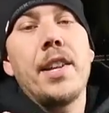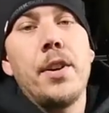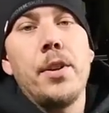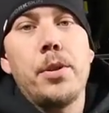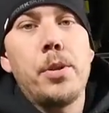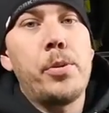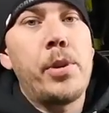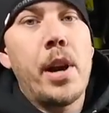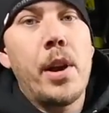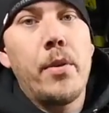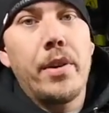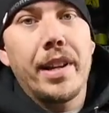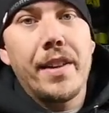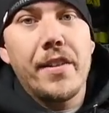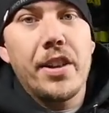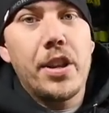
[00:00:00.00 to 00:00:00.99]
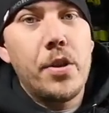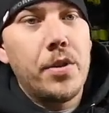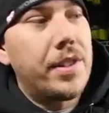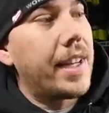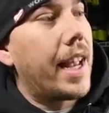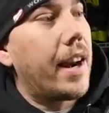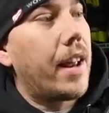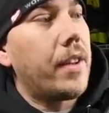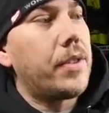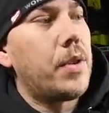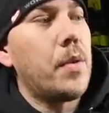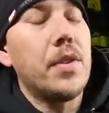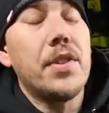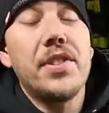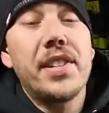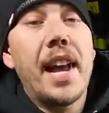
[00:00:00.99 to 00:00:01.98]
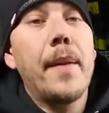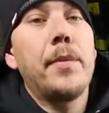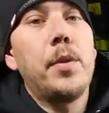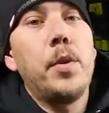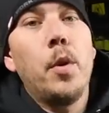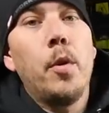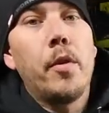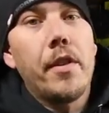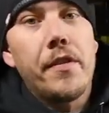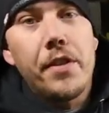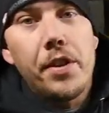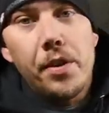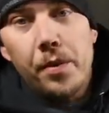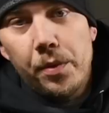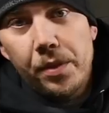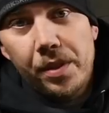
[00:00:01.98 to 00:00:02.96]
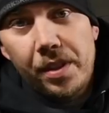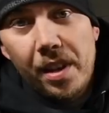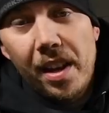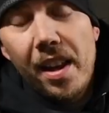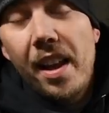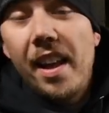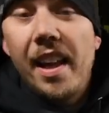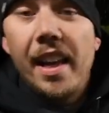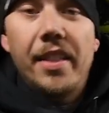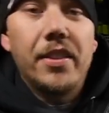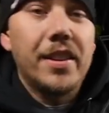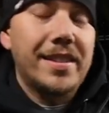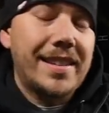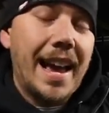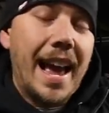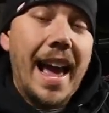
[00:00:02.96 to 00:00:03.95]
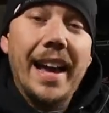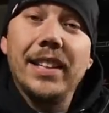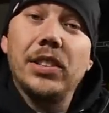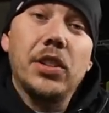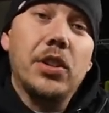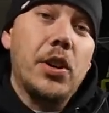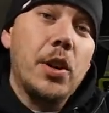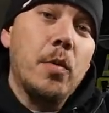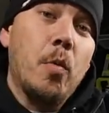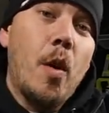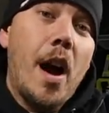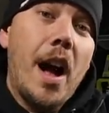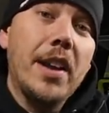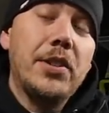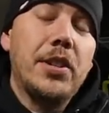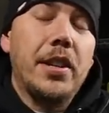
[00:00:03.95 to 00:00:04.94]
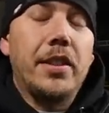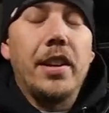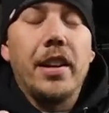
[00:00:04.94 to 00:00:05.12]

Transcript: YouTube channel I want to give a huge shout out to is Shop Tool Reviews. This guy is a good watch.